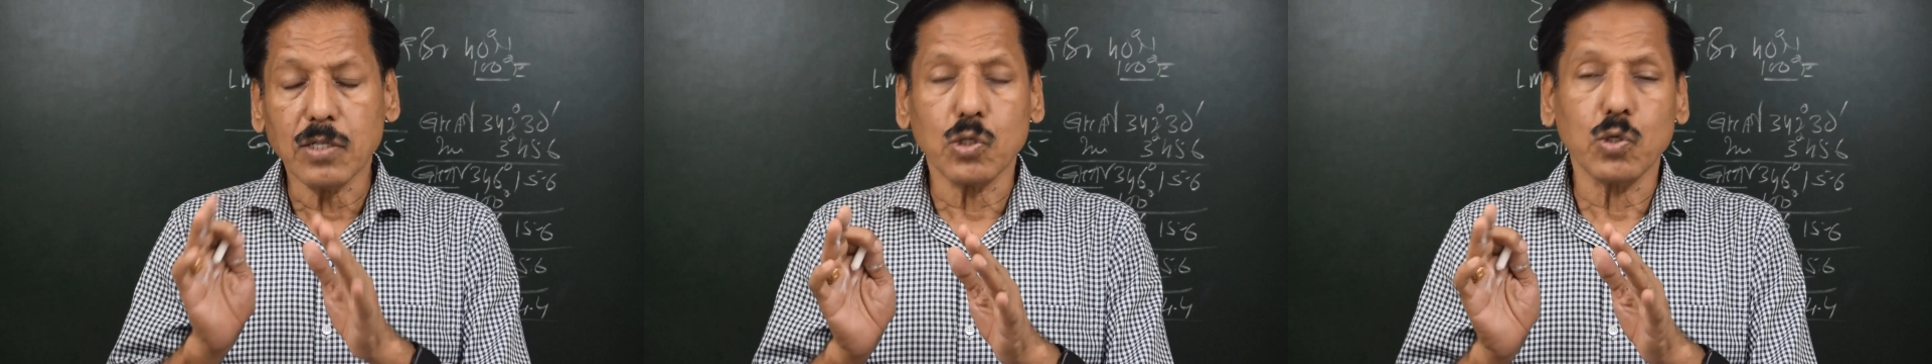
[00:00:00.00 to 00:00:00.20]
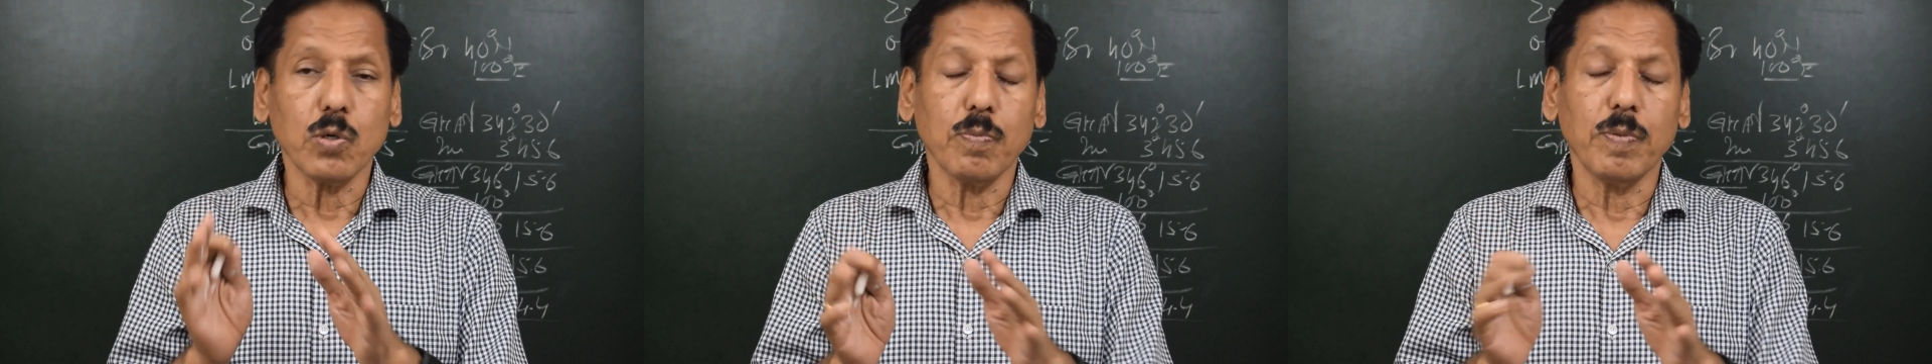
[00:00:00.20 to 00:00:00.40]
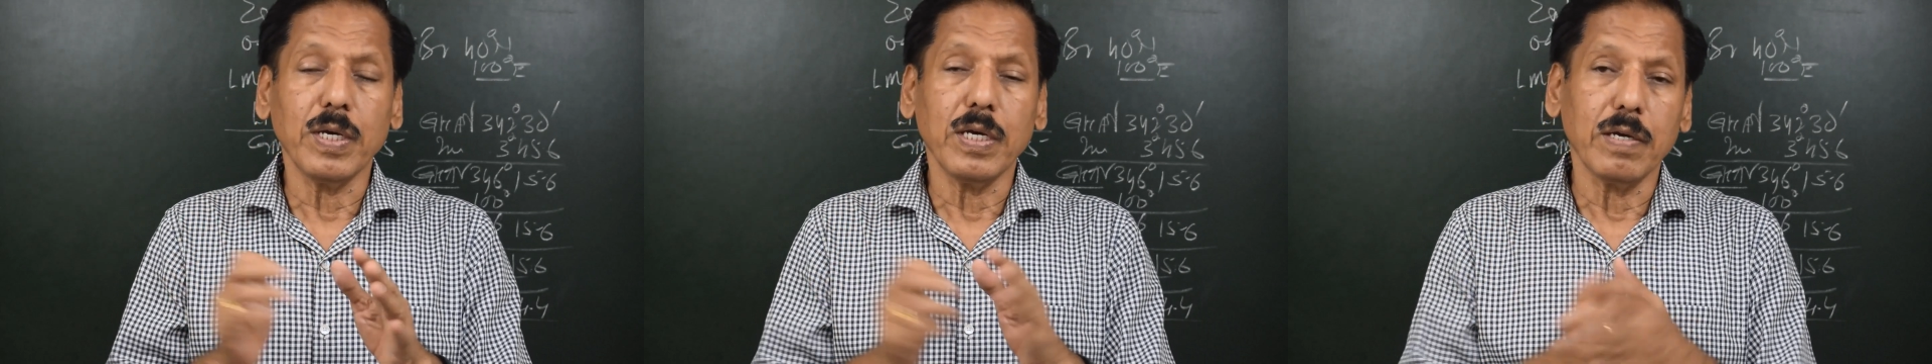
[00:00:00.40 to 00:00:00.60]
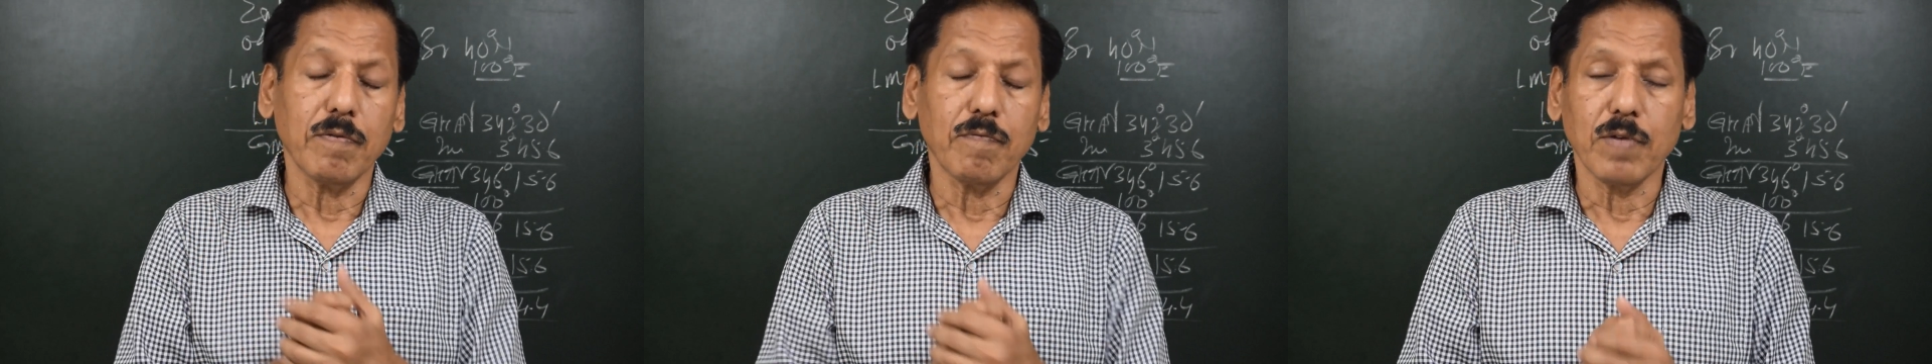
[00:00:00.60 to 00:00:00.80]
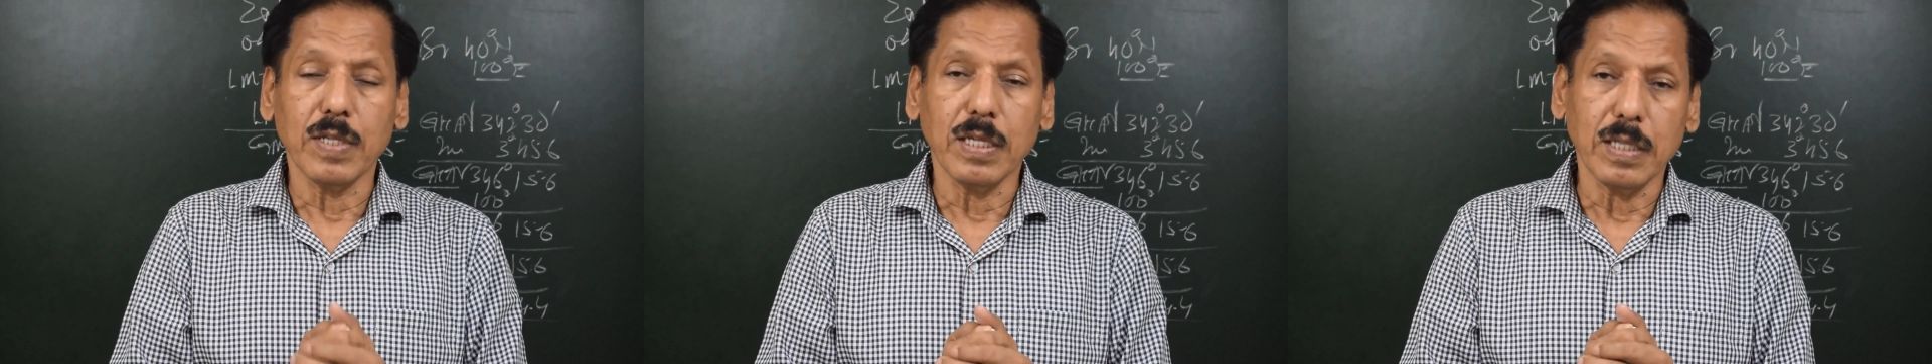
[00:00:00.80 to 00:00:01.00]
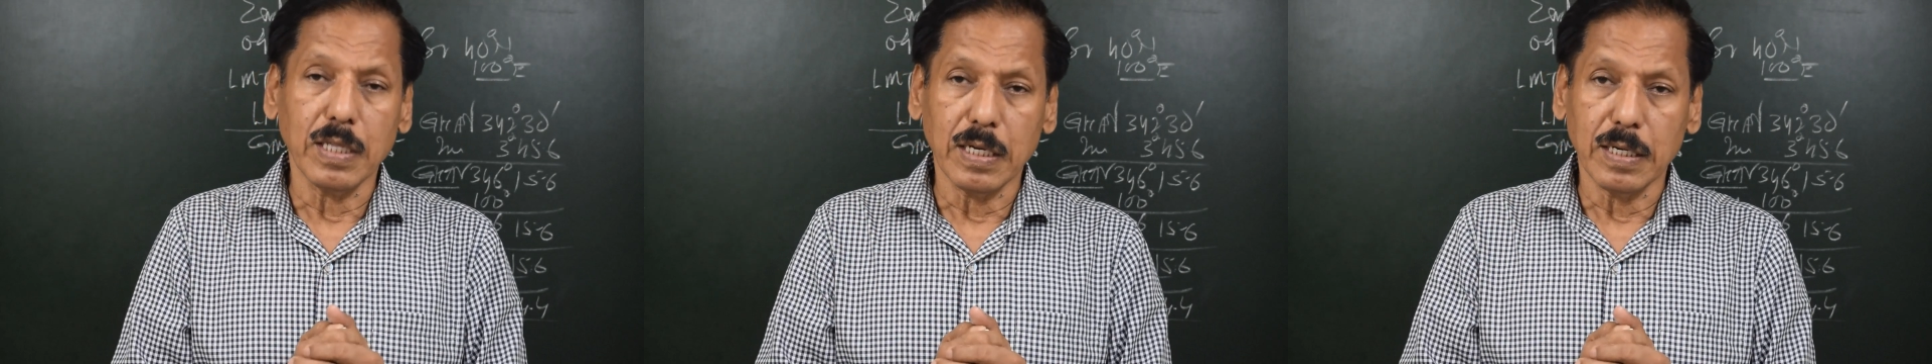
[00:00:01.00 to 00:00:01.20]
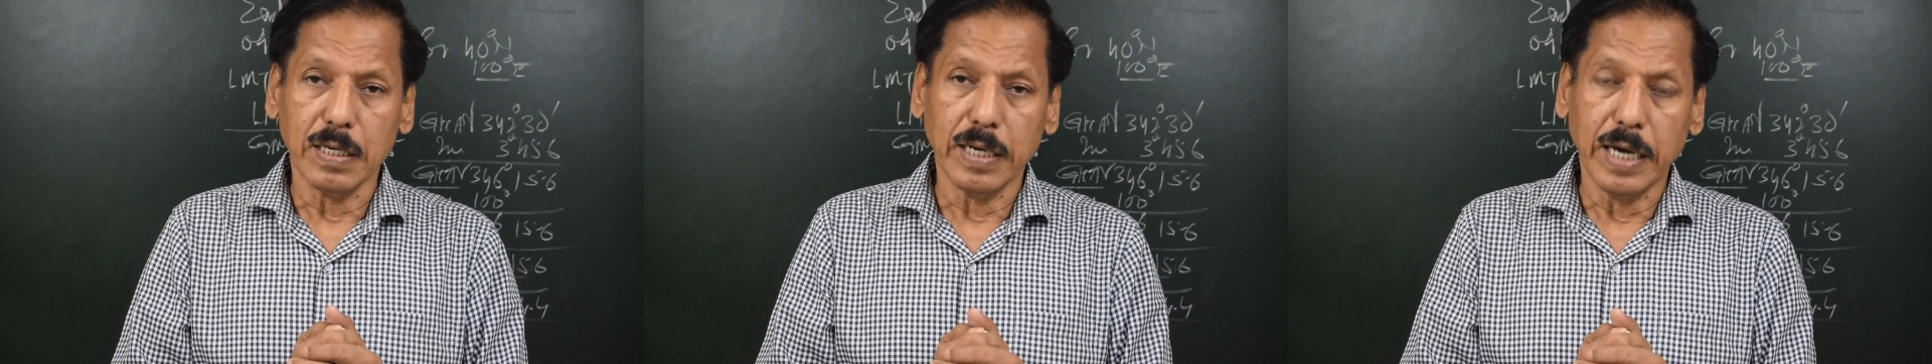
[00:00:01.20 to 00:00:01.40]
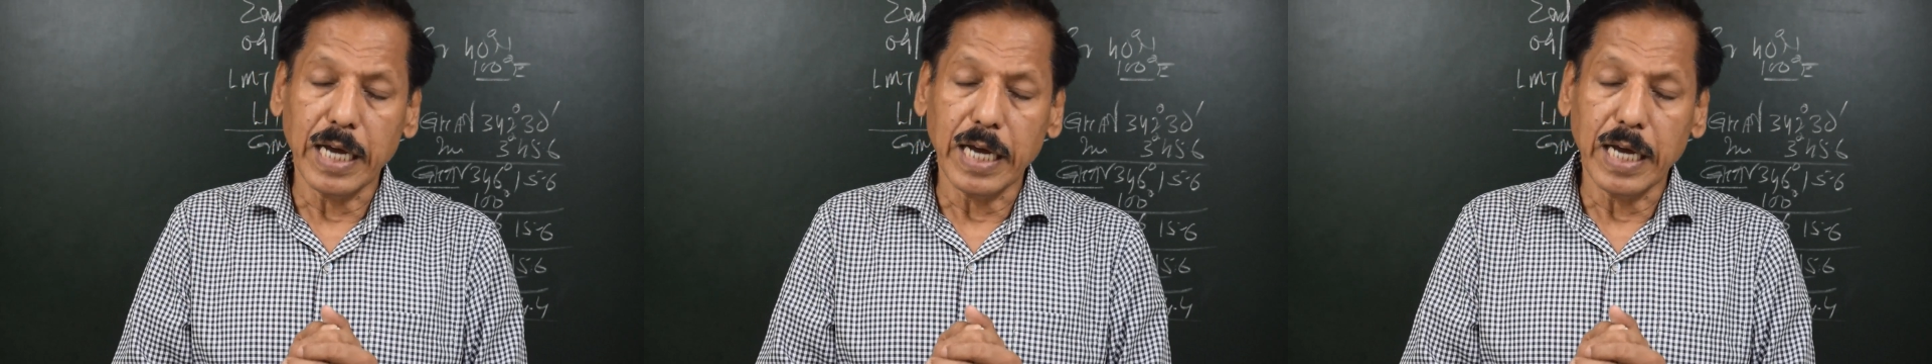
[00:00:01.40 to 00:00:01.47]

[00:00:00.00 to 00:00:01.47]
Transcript: should be within the